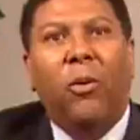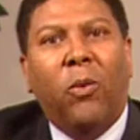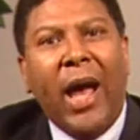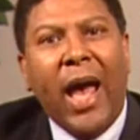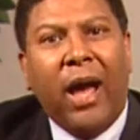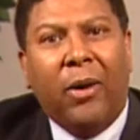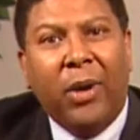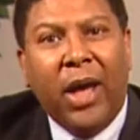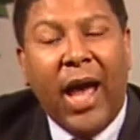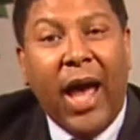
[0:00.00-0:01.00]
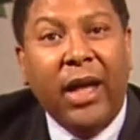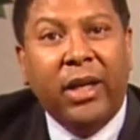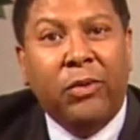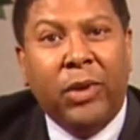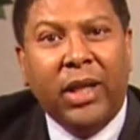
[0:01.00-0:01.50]
Wow, I
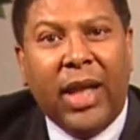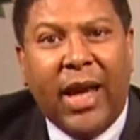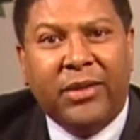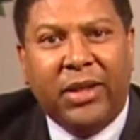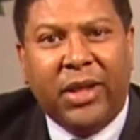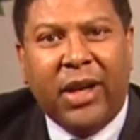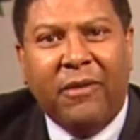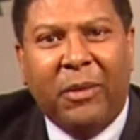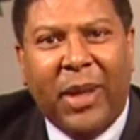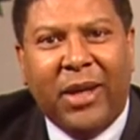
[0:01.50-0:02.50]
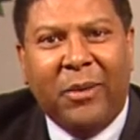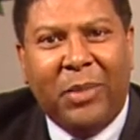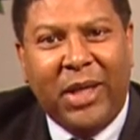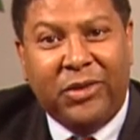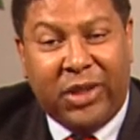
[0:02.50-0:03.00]
didn't realize that the government could
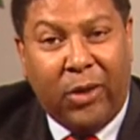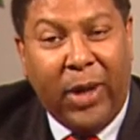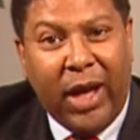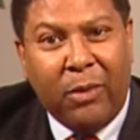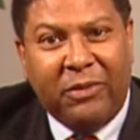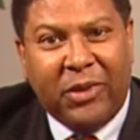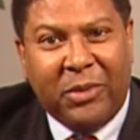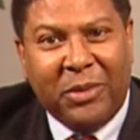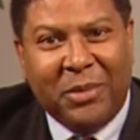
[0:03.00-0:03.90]
be so helpful.